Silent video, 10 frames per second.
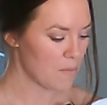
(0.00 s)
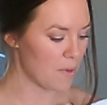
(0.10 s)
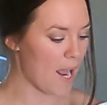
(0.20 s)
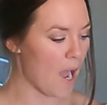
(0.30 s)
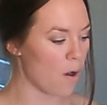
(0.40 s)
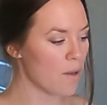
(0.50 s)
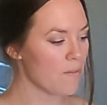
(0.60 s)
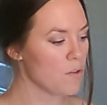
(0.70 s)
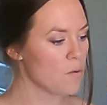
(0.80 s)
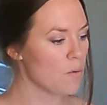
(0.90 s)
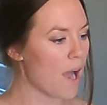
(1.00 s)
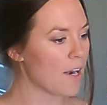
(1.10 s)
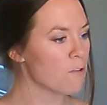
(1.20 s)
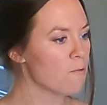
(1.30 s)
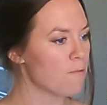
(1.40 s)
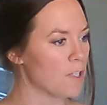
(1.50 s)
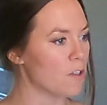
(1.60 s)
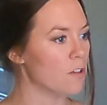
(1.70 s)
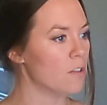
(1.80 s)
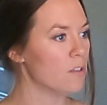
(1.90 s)
but how do you
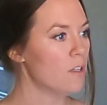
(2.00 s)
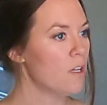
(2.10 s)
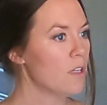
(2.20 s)
feel